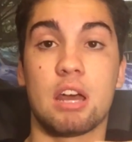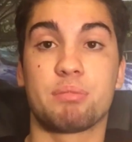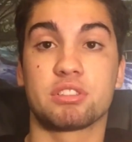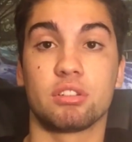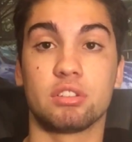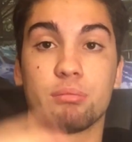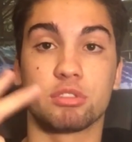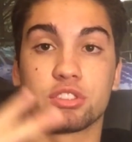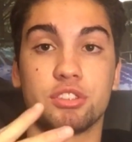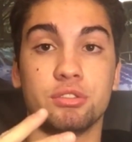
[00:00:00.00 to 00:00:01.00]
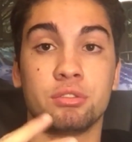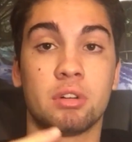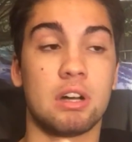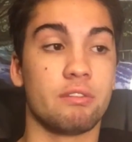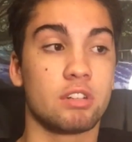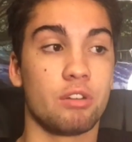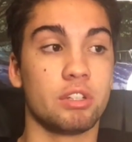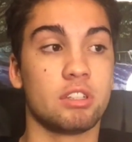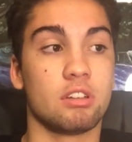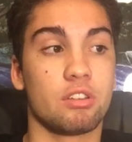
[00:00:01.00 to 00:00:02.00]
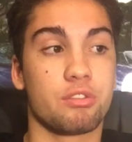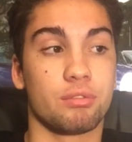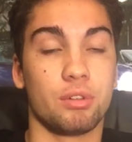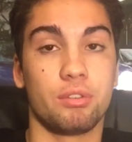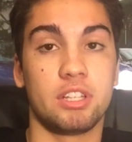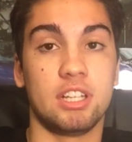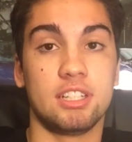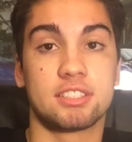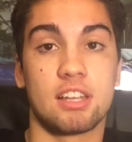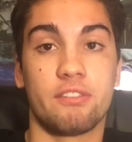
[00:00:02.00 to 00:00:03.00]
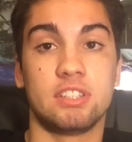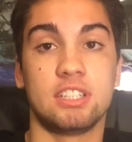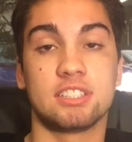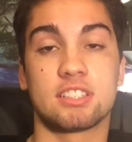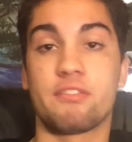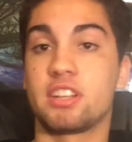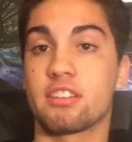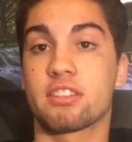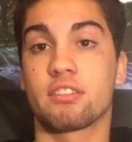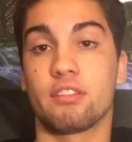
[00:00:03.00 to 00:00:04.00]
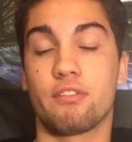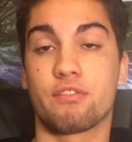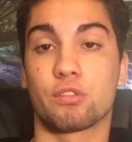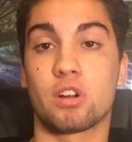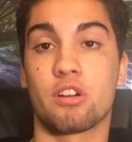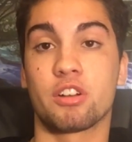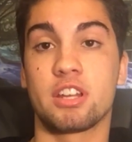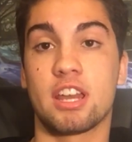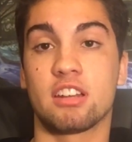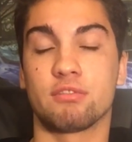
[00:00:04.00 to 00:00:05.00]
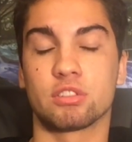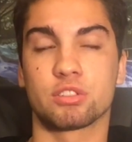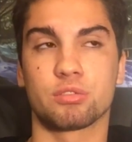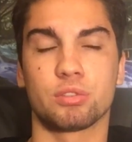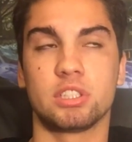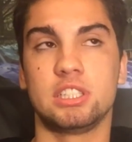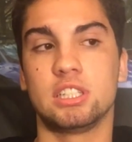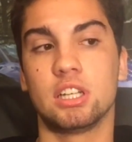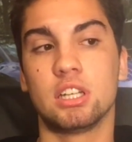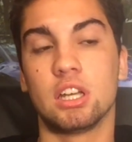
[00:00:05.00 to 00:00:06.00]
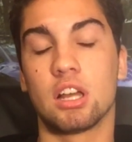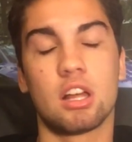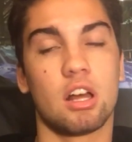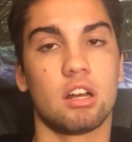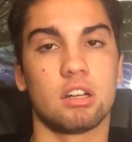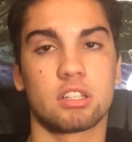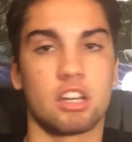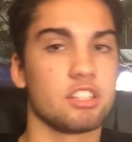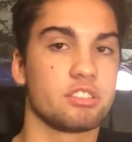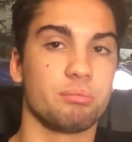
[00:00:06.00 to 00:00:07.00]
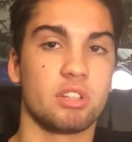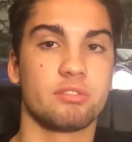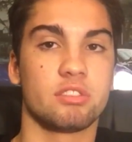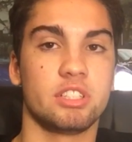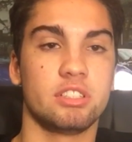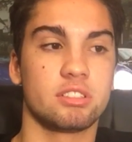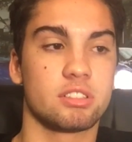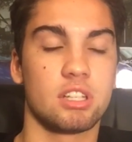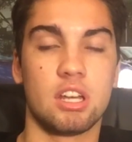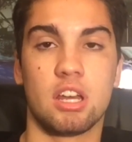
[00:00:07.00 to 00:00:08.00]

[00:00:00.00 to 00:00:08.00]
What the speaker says: episode number 2 of going through the 70th Ferrari anniversary custom liveries.